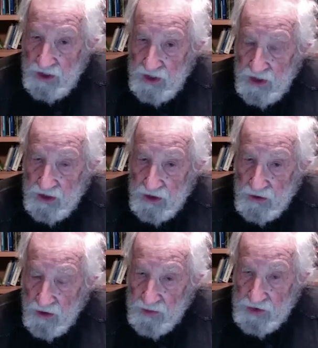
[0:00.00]
that
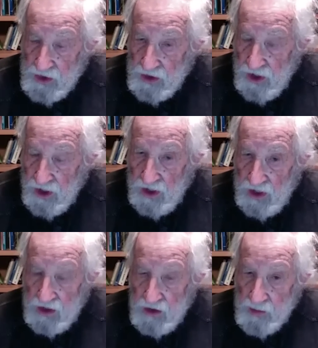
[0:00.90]
Trump is declining in
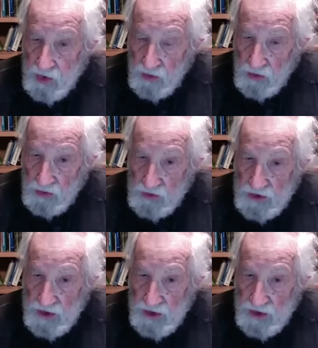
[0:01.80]
the polls.